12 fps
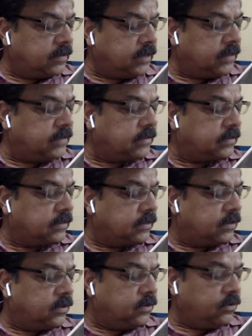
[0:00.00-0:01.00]
things,
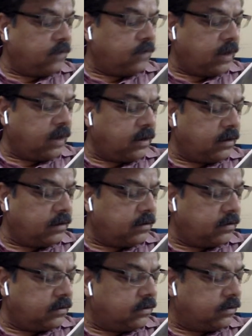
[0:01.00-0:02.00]
you are
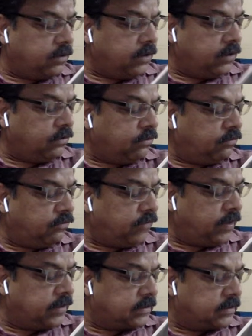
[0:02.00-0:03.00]
going to
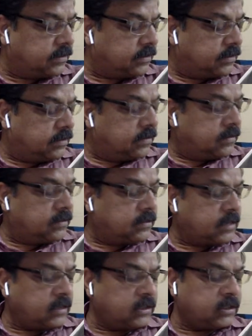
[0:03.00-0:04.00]
face
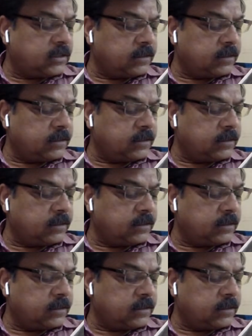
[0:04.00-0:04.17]
such